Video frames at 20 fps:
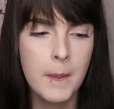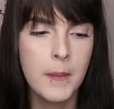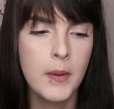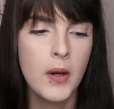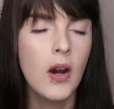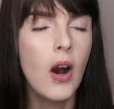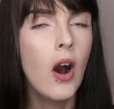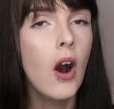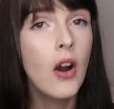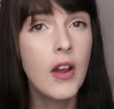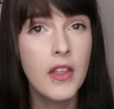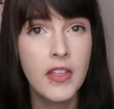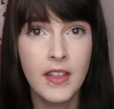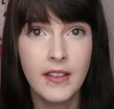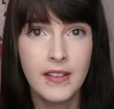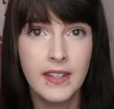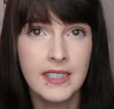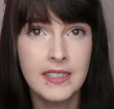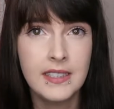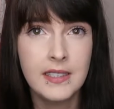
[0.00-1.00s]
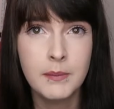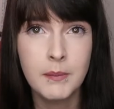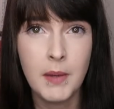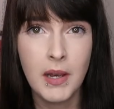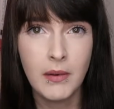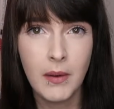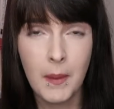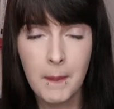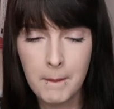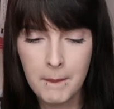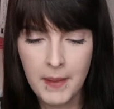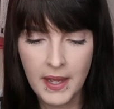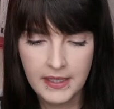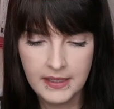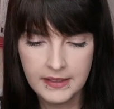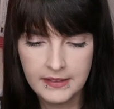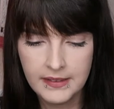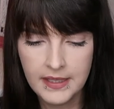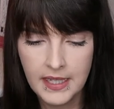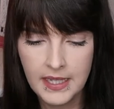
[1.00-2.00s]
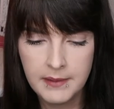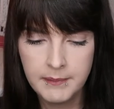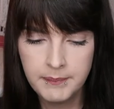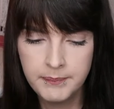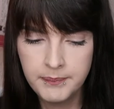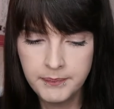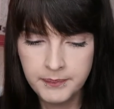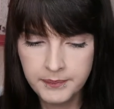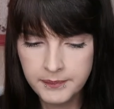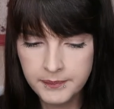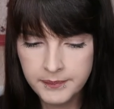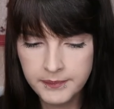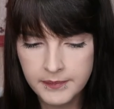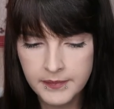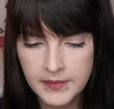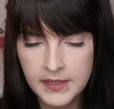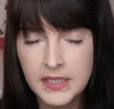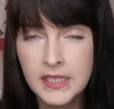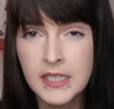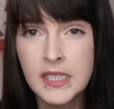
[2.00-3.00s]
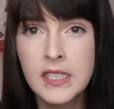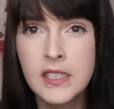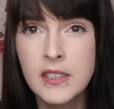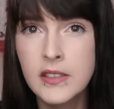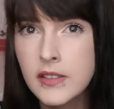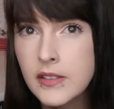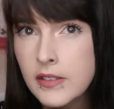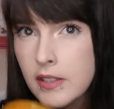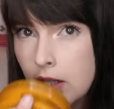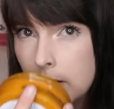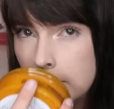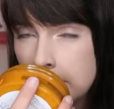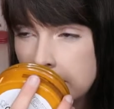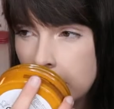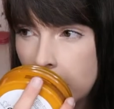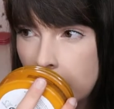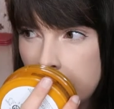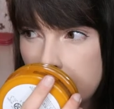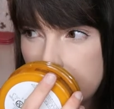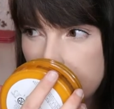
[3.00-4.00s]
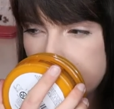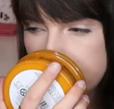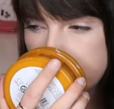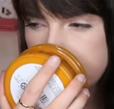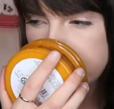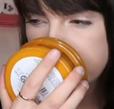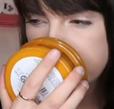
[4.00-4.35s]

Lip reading: but I think these smell amazing. So it's like,